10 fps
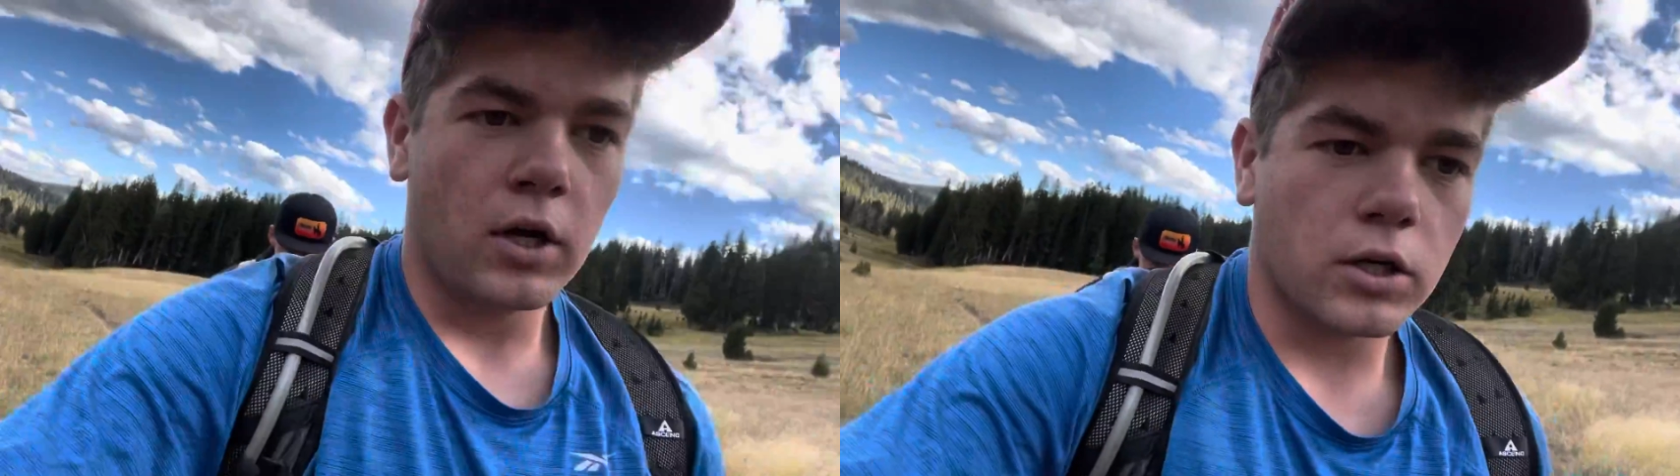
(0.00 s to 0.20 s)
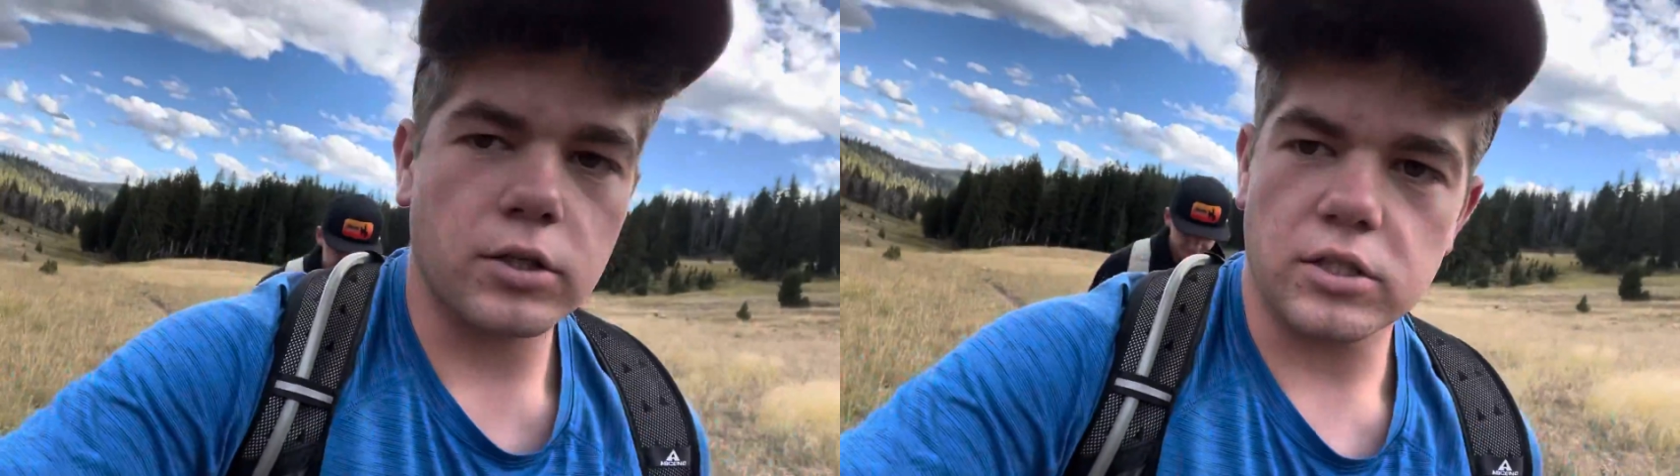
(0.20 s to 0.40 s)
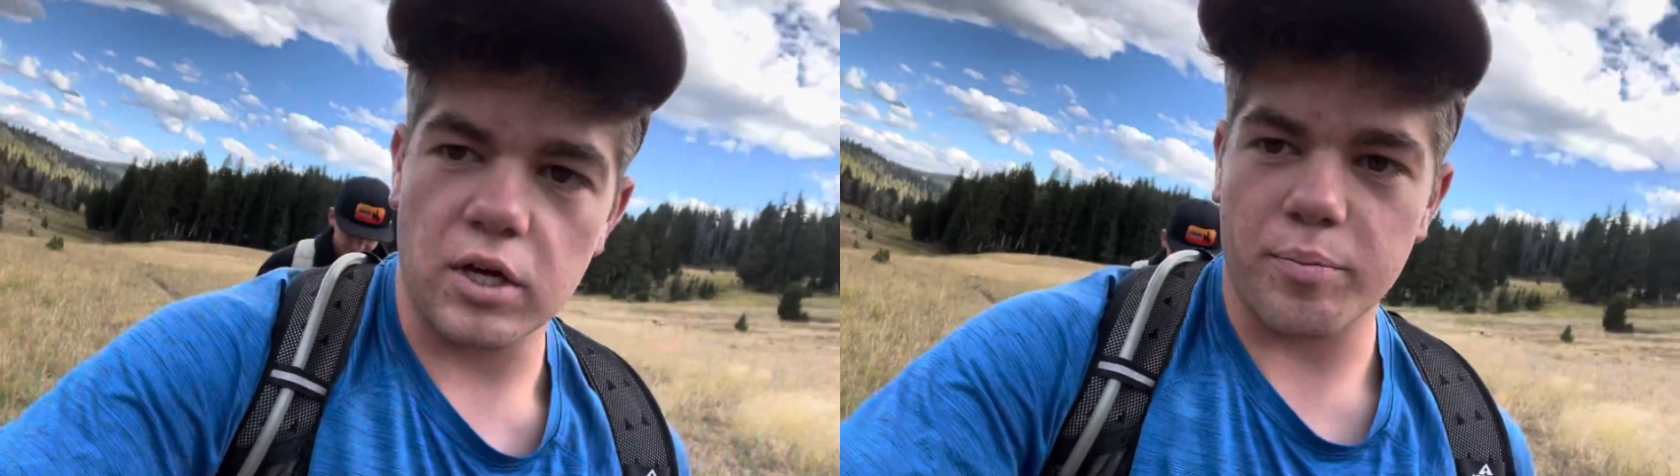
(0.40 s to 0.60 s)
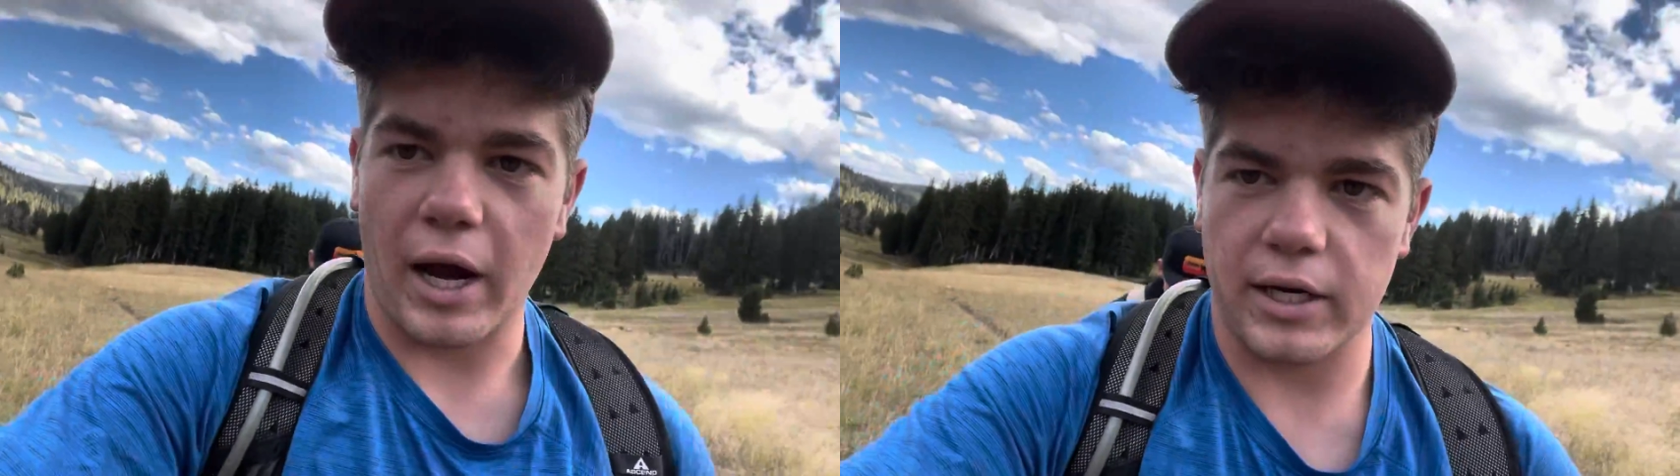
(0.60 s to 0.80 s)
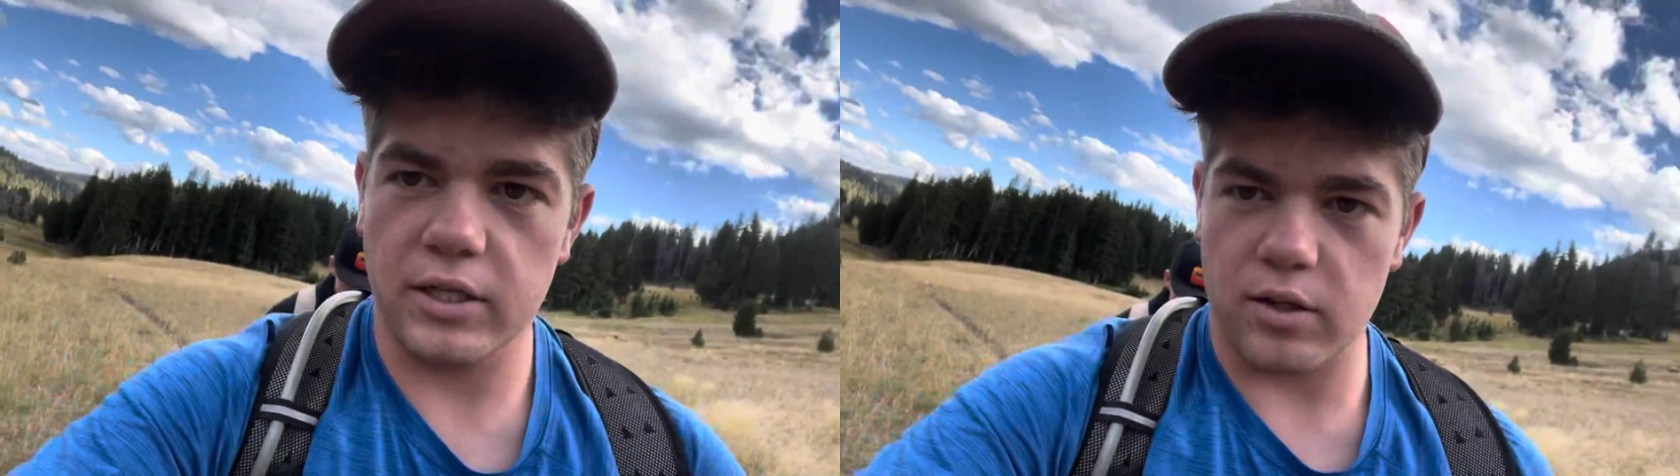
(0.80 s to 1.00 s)
Good to get
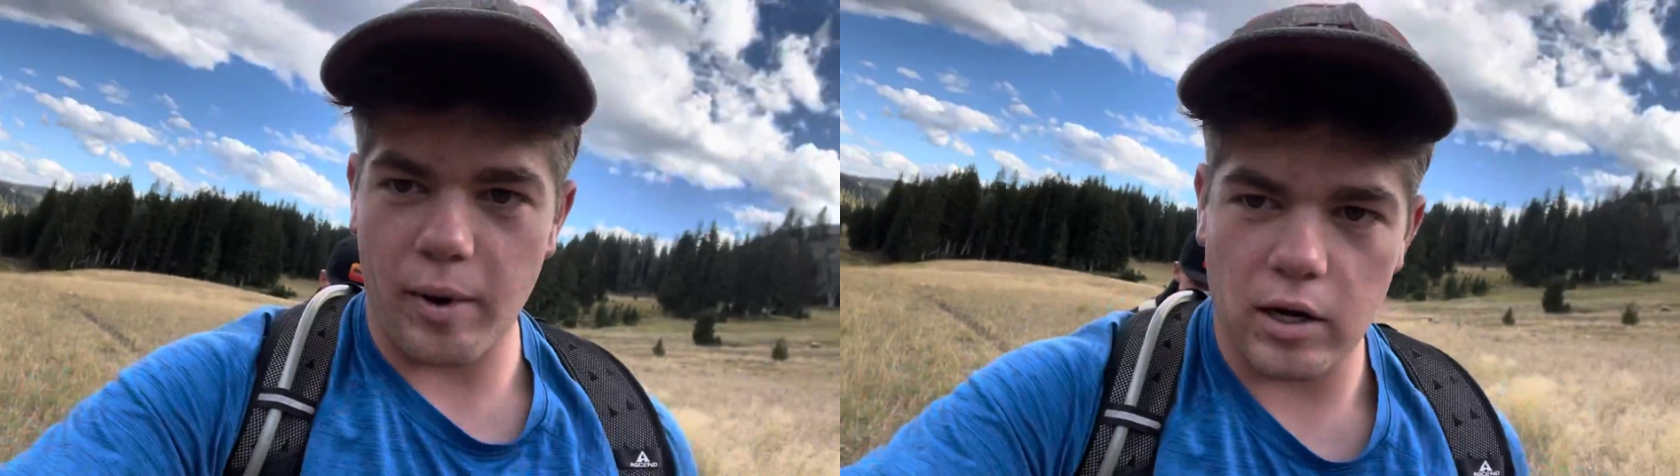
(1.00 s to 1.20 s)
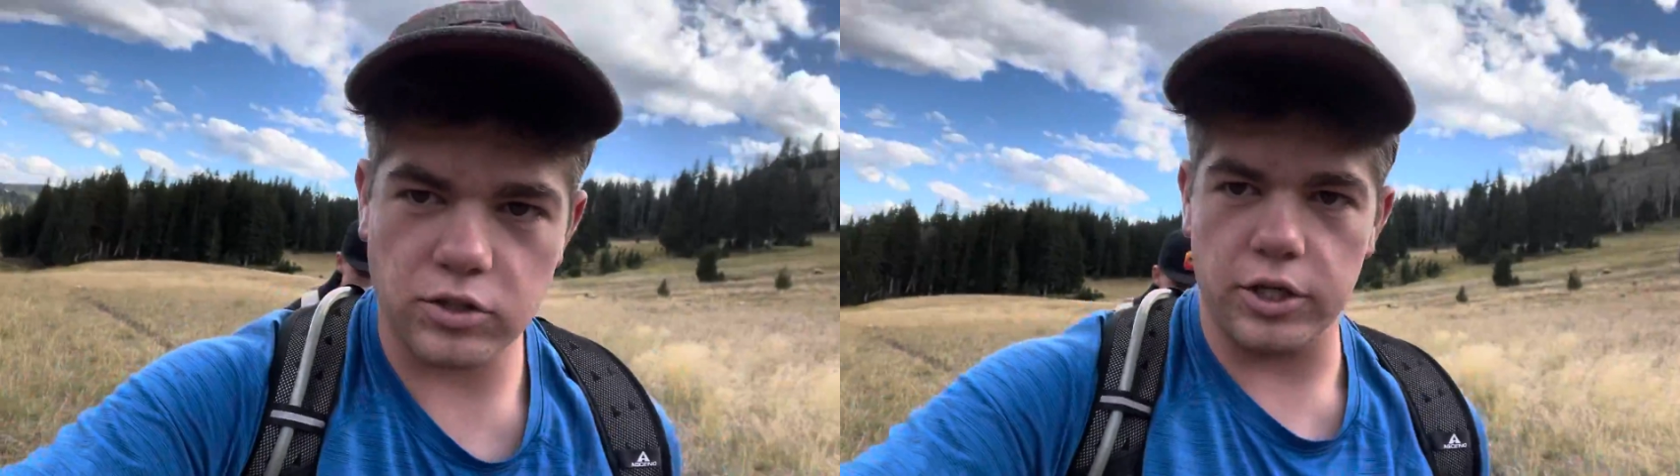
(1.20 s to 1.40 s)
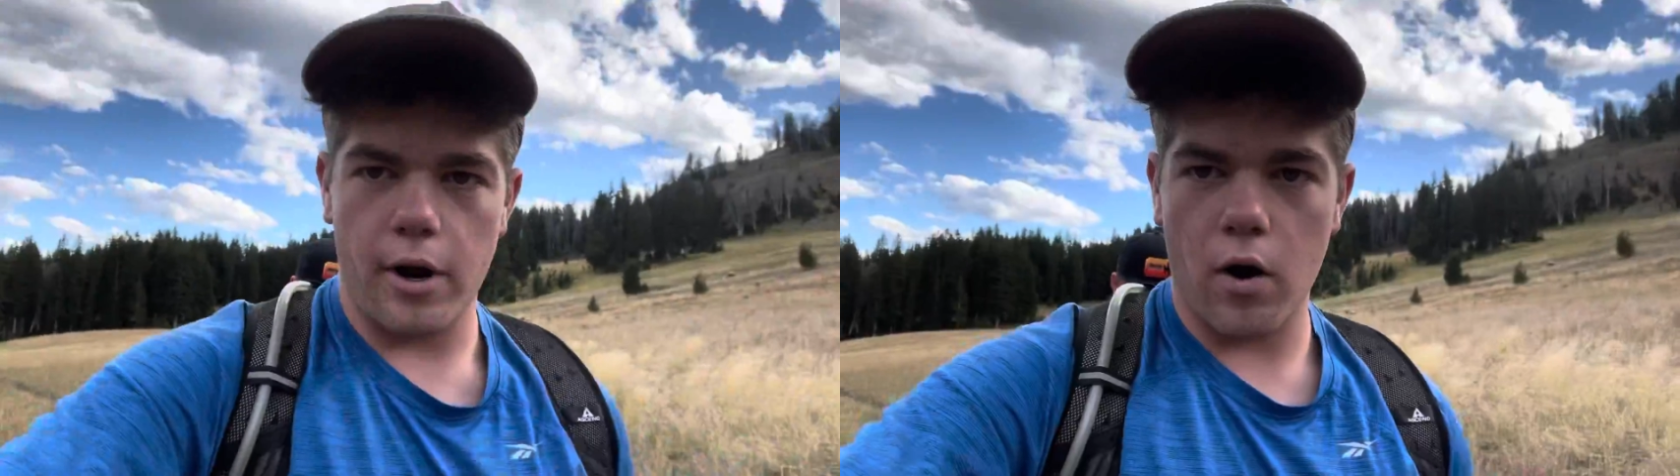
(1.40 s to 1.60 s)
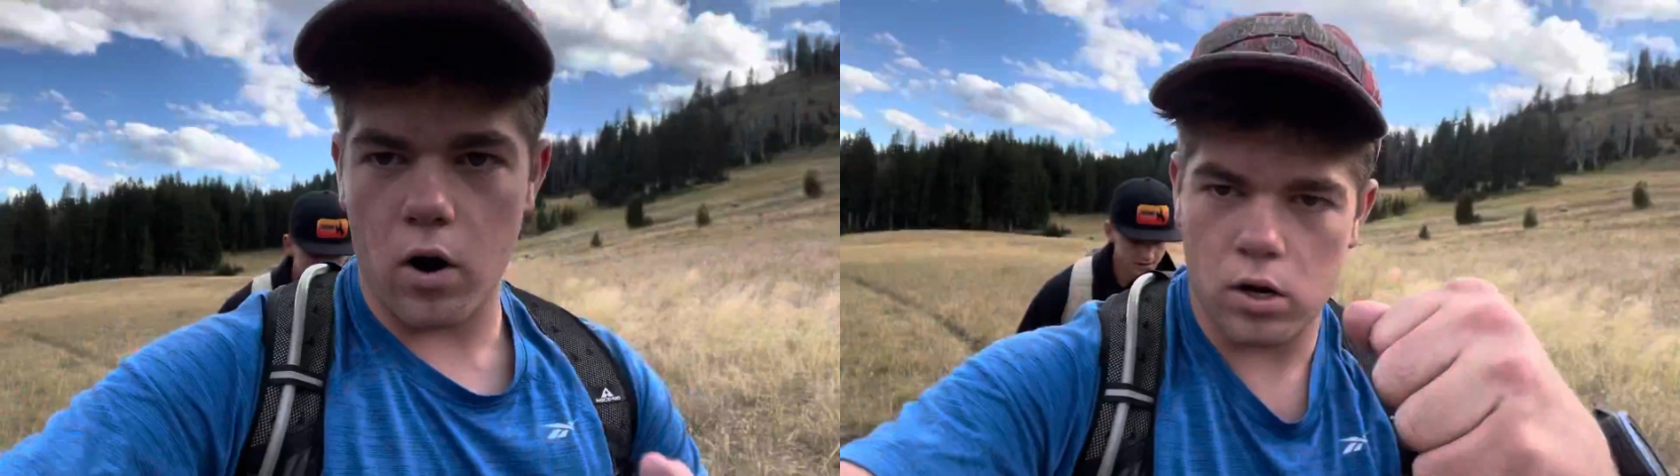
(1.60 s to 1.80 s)
back into the mountains, you know.